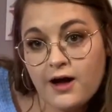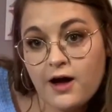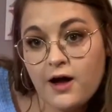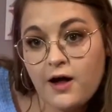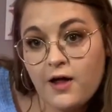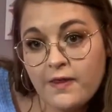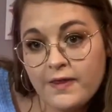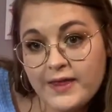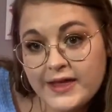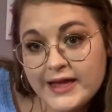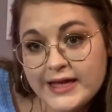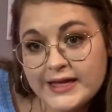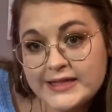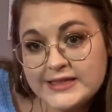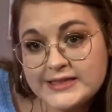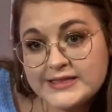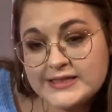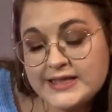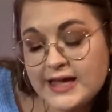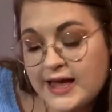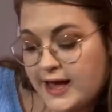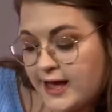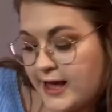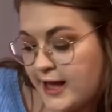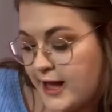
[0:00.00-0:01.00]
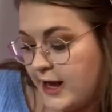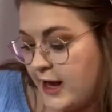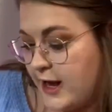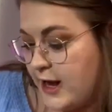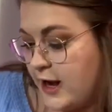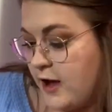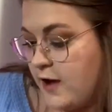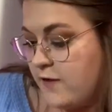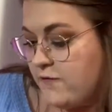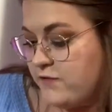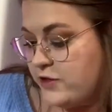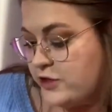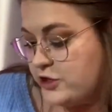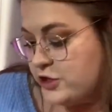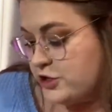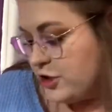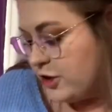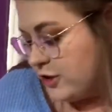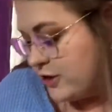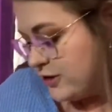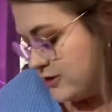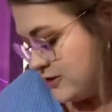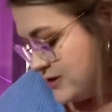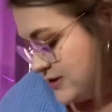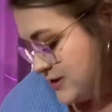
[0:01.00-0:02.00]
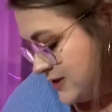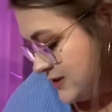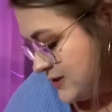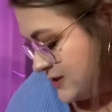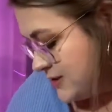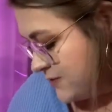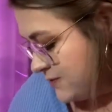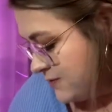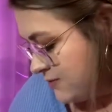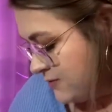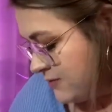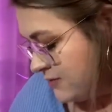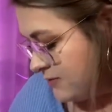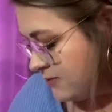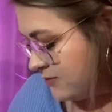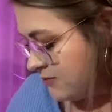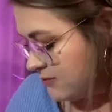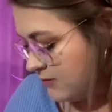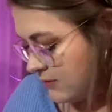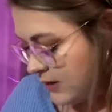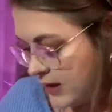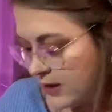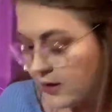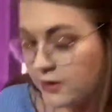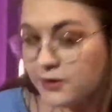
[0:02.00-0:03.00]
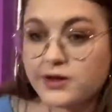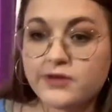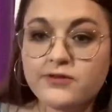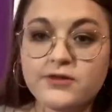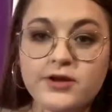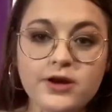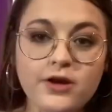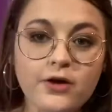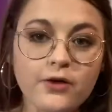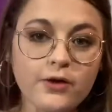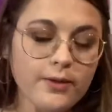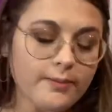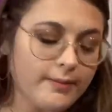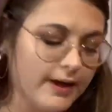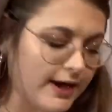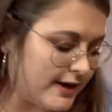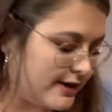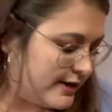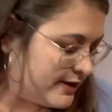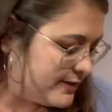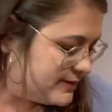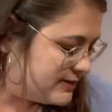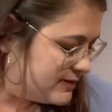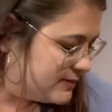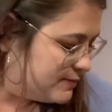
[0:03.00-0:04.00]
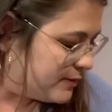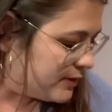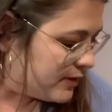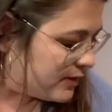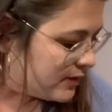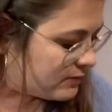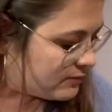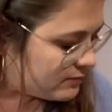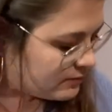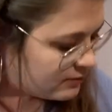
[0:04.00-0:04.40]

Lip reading: on the inside of the shirts. I don't even know where mine is, but